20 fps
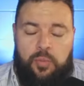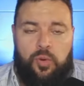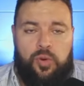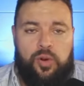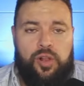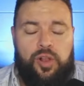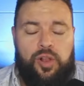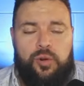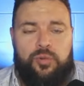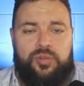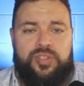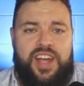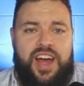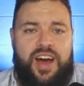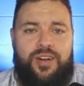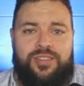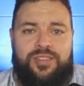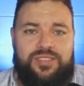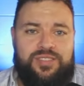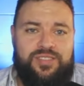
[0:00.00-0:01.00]
we'll close
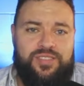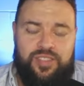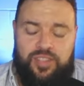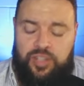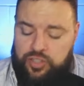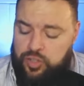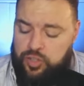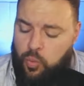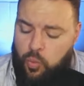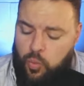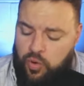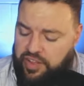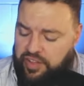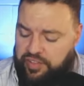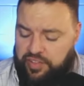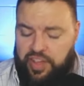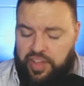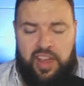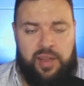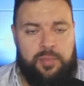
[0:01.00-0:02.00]
out the
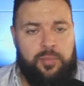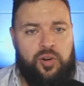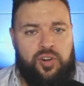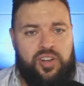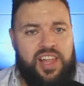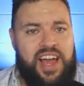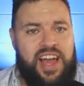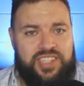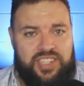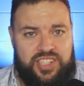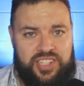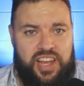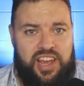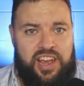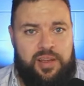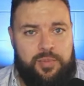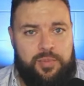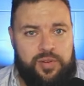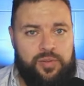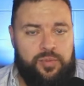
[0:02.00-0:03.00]
20th game, our last
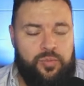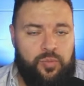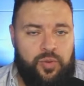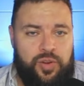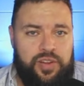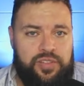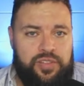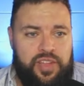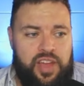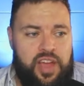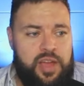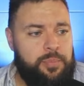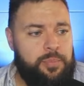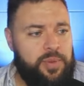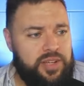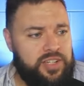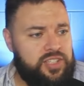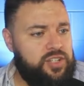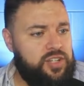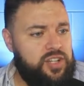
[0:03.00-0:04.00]
game, with a
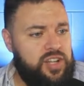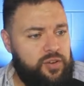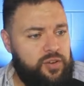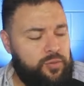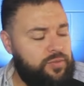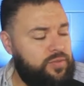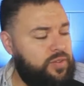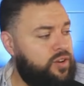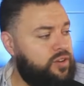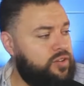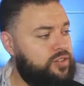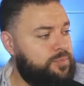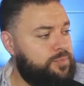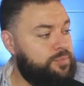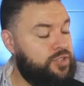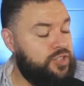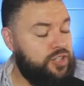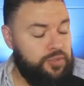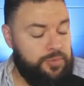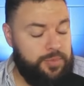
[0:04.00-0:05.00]
Big 12, uh,
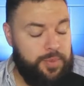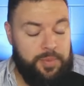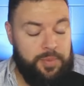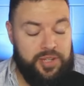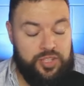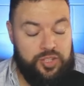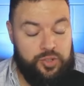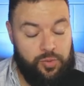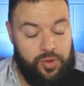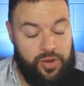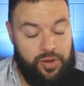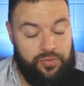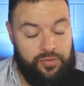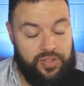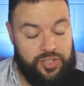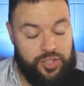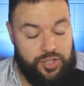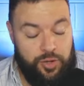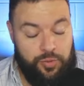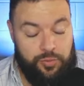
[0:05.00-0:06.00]
excuse me, Big
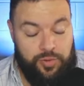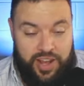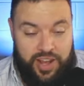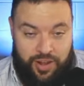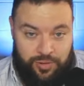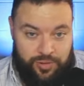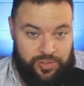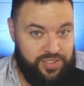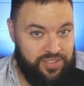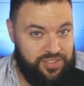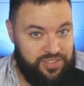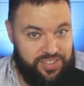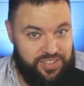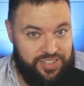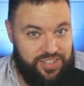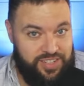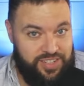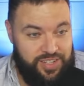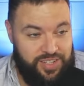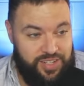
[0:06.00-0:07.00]
12 showdown
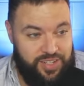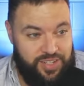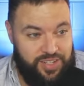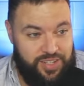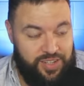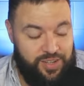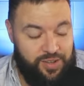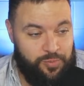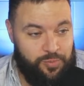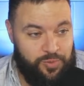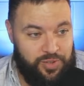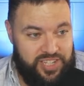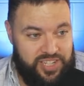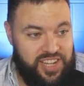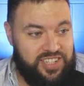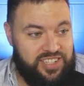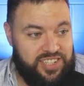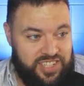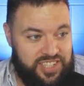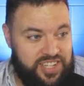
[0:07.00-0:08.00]
with
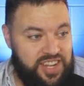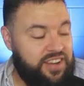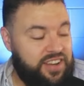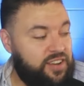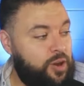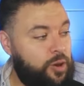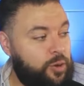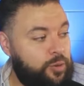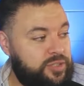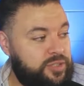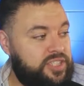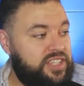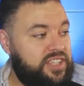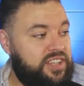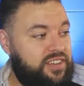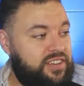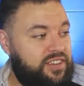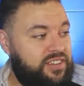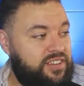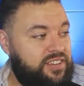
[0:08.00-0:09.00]
Texas Tech
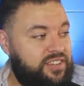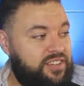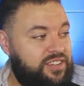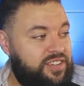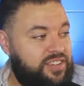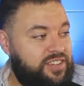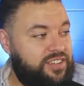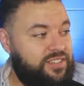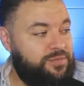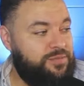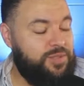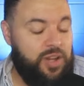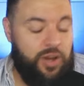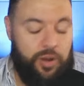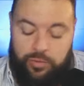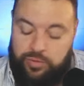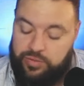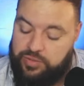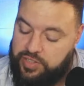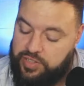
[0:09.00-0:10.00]
hosting,
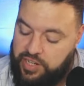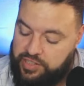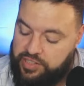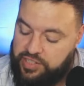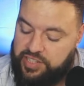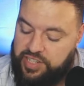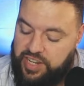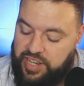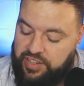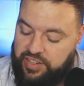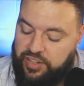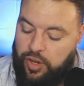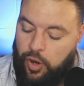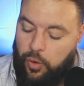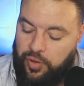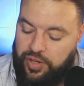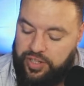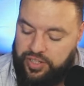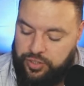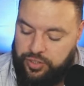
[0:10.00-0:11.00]
no, Texas Tech
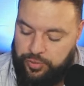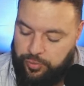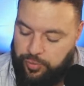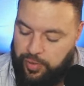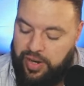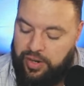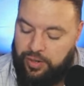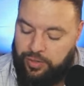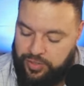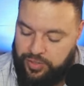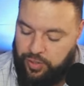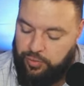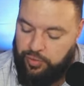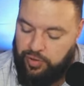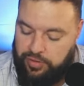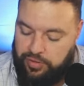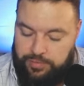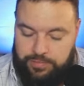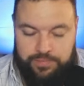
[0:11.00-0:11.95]
going to Arizona.